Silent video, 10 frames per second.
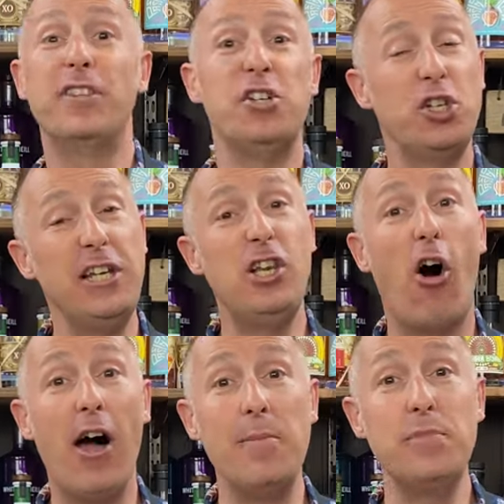Traditionally
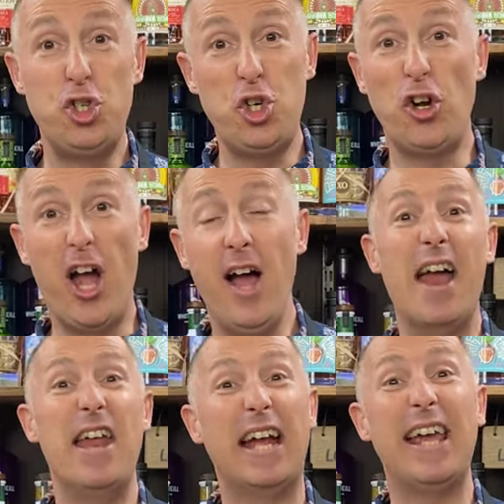lime, sugar,
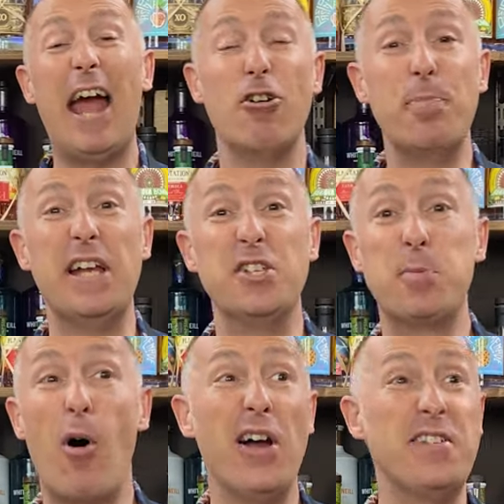and then Caribbean
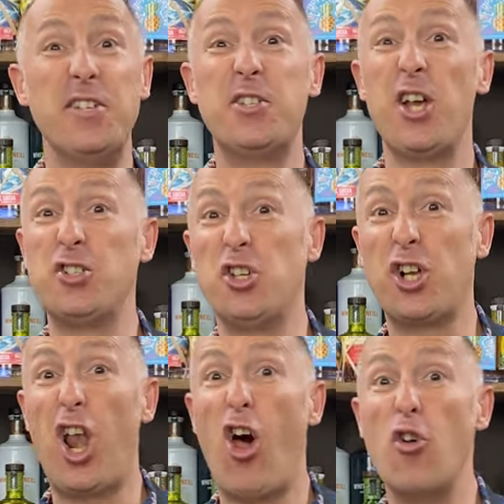spices such
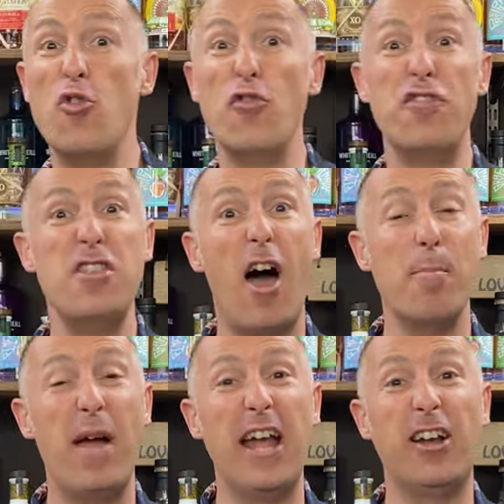as clove,
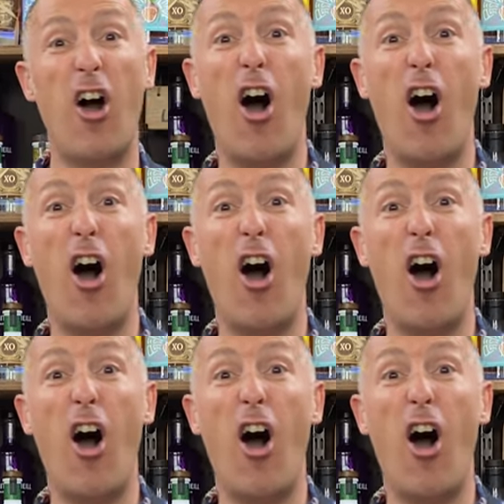nutmeg,